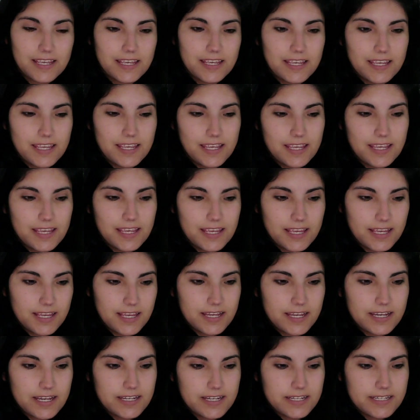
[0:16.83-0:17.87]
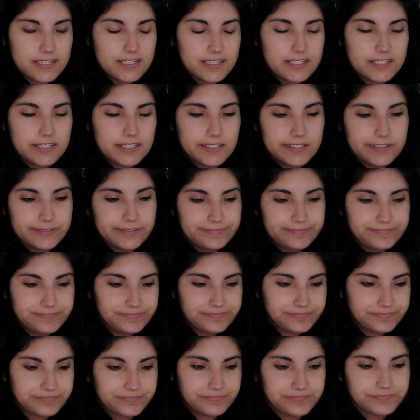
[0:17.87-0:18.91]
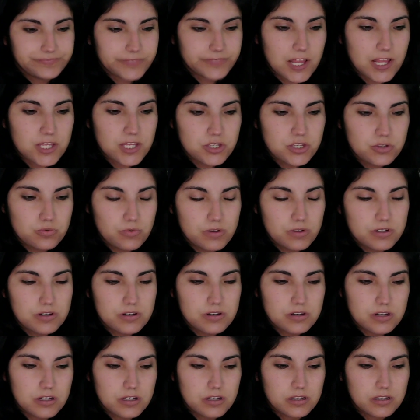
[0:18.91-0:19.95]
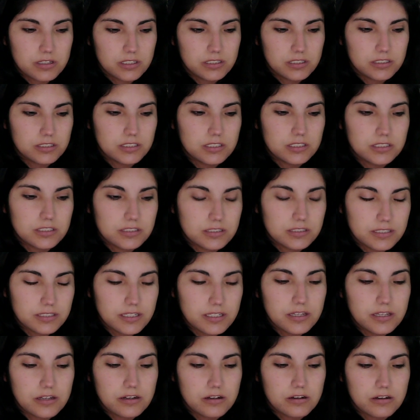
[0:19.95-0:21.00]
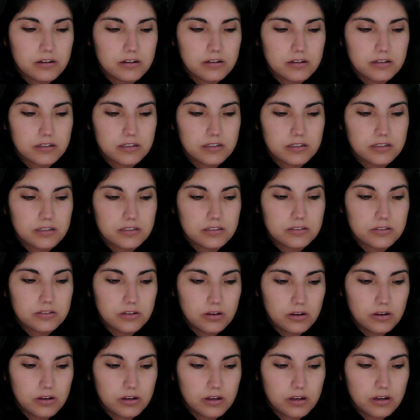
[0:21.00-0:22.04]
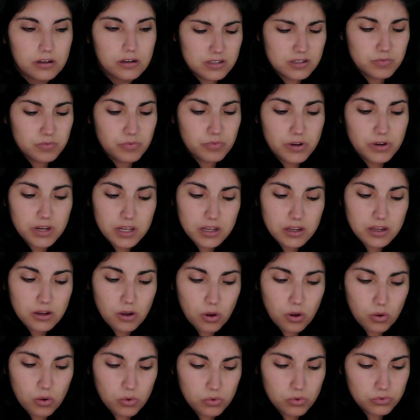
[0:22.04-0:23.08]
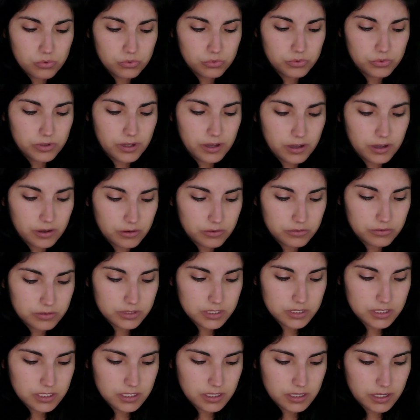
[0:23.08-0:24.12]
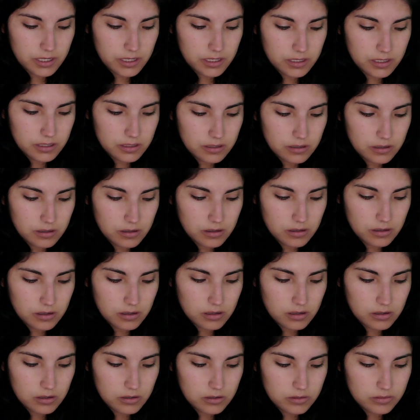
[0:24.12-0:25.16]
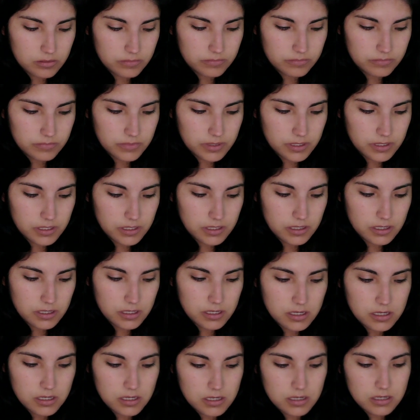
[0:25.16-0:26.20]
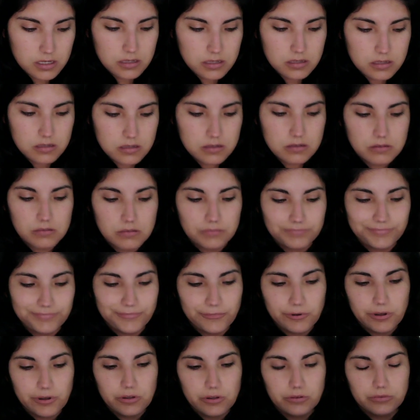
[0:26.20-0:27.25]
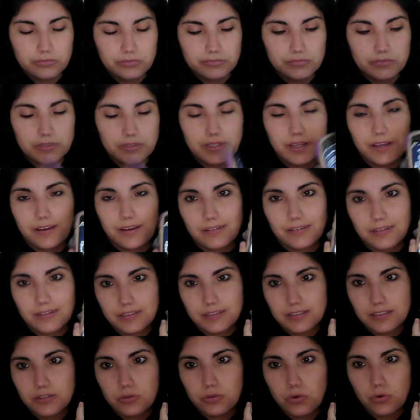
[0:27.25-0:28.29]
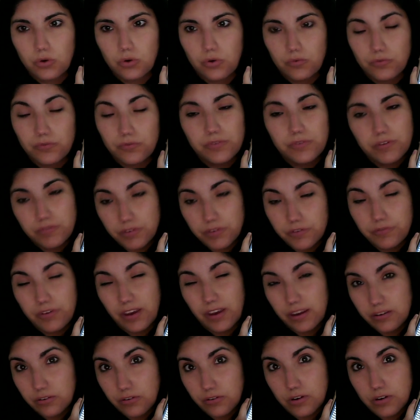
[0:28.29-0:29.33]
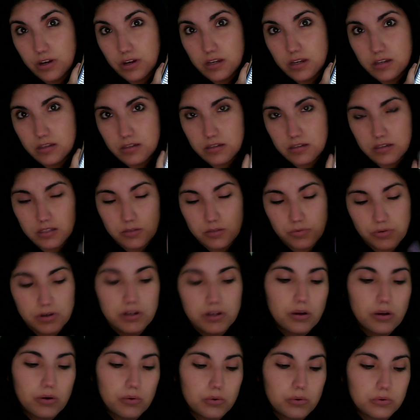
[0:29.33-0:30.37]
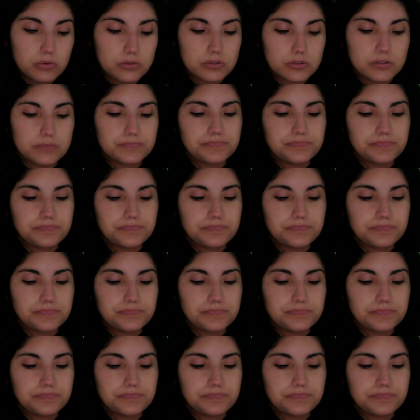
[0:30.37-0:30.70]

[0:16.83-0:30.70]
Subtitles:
And just wanted to just sit here and talk. It's pretty cold out tonight. It is, well, yeah, it's a little cold. 55 degrees. It's pretty cold.